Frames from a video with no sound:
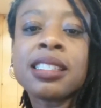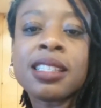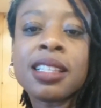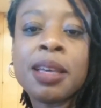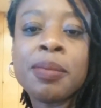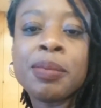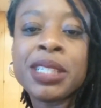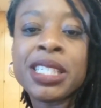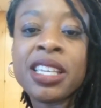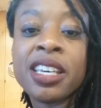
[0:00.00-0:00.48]

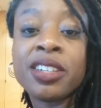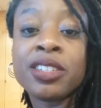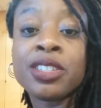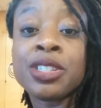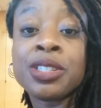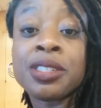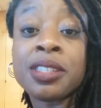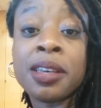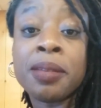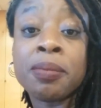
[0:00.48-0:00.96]
let me tell you
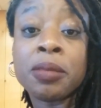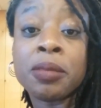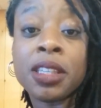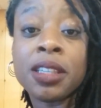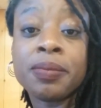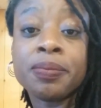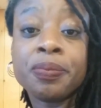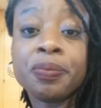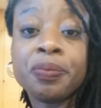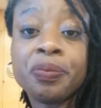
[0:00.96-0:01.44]
something.
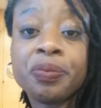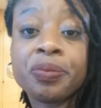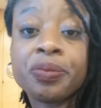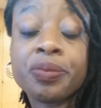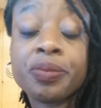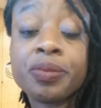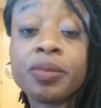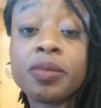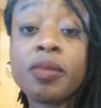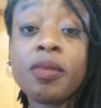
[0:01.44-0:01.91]

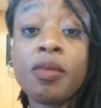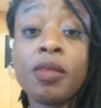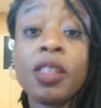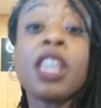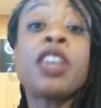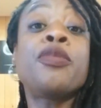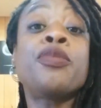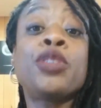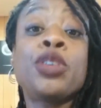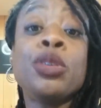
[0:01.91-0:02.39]

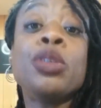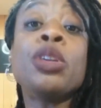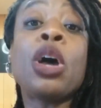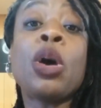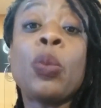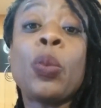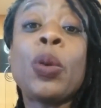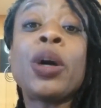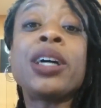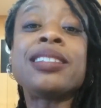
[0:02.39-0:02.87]
If you
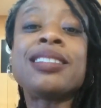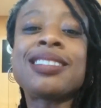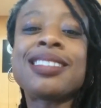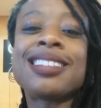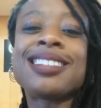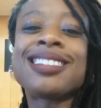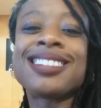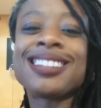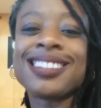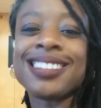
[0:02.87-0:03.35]
know what
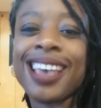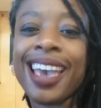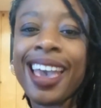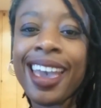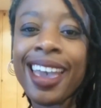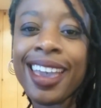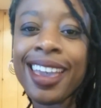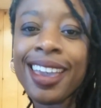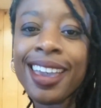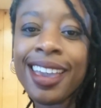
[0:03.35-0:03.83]
to
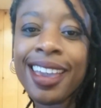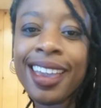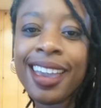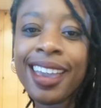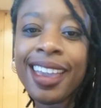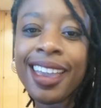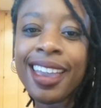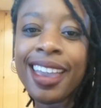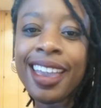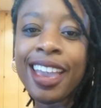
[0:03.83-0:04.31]
say,
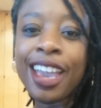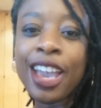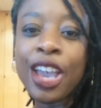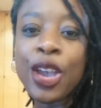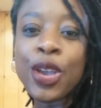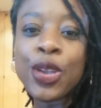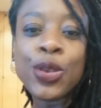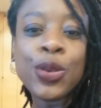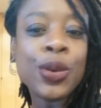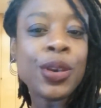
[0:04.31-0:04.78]

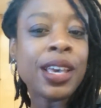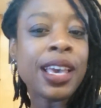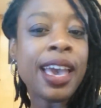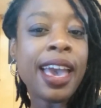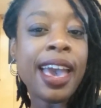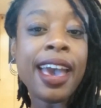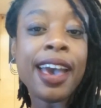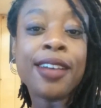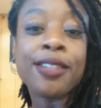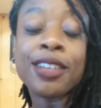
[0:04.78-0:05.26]
you can
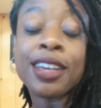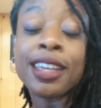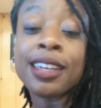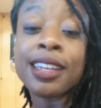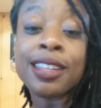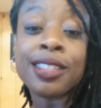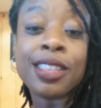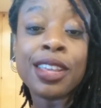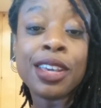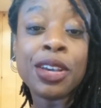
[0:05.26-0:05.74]
have
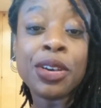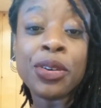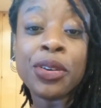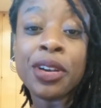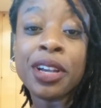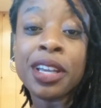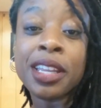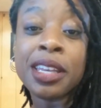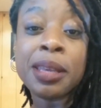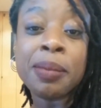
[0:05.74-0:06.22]
anything or
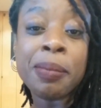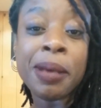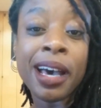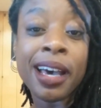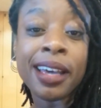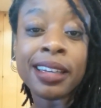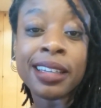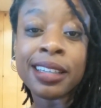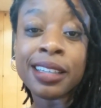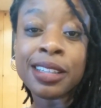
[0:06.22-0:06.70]

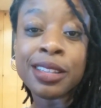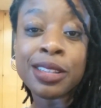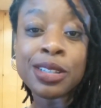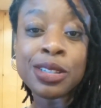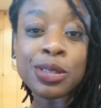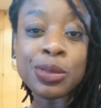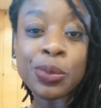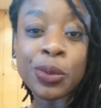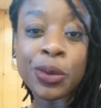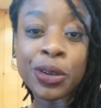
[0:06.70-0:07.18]
anybody in
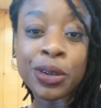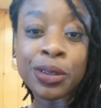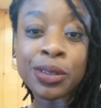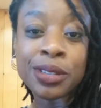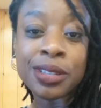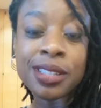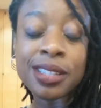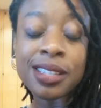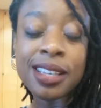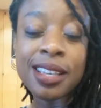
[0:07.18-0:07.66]
this world.
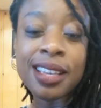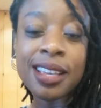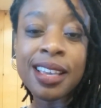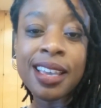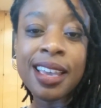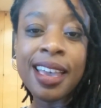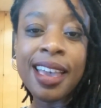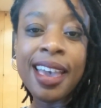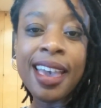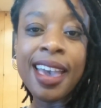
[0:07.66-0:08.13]

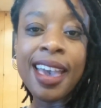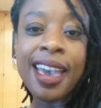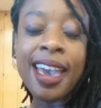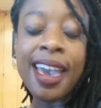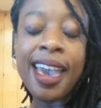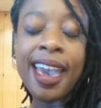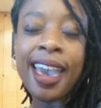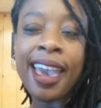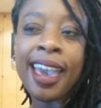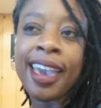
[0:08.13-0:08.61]

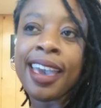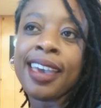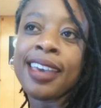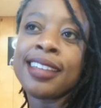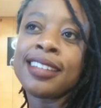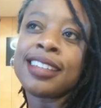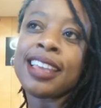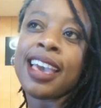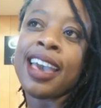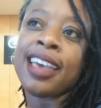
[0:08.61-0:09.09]

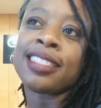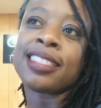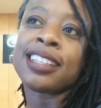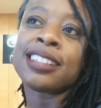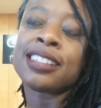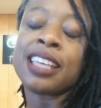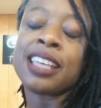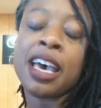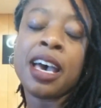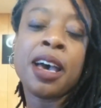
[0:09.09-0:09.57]
And at the
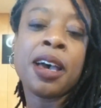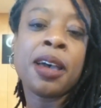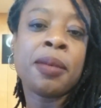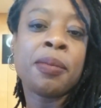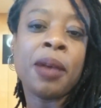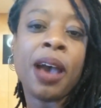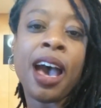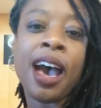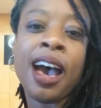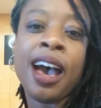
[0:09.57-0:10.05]
time,
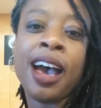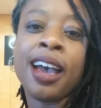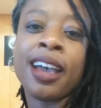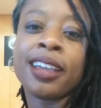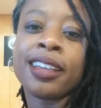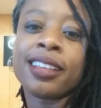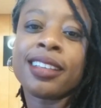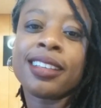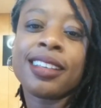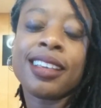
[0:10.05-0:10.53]
I
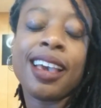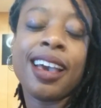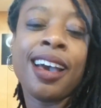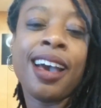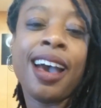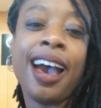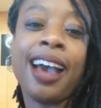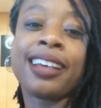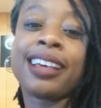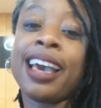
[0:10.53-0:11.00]

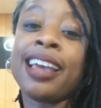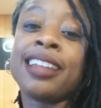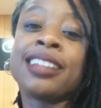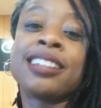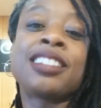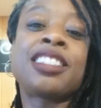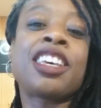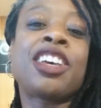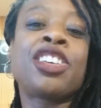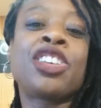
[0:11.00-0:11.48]
got to
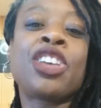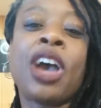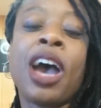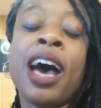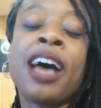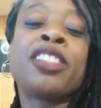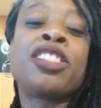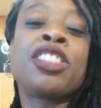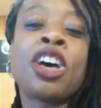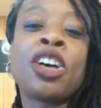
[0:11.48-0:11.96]
tell you,
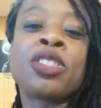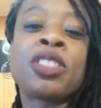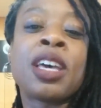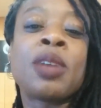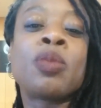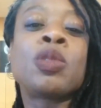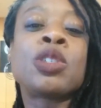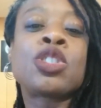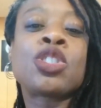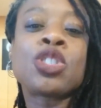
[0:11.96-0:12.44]
I thought
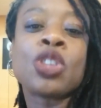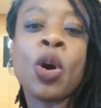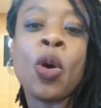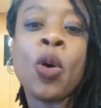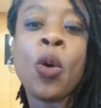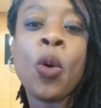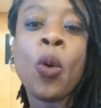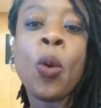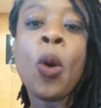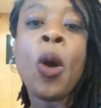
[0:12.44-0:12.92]
that was
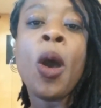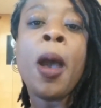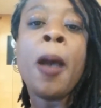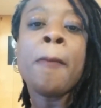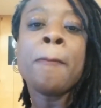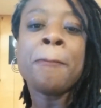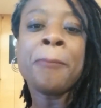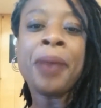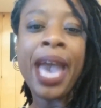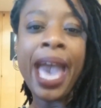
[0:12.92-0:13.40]
so
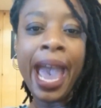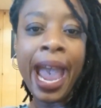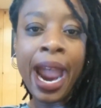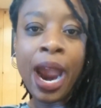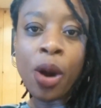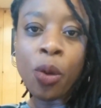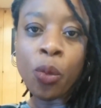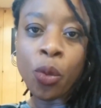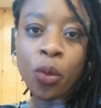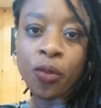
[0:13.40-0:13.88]

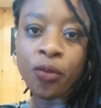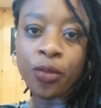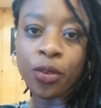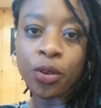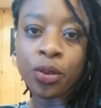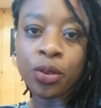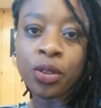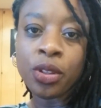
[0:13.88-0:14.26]
powerful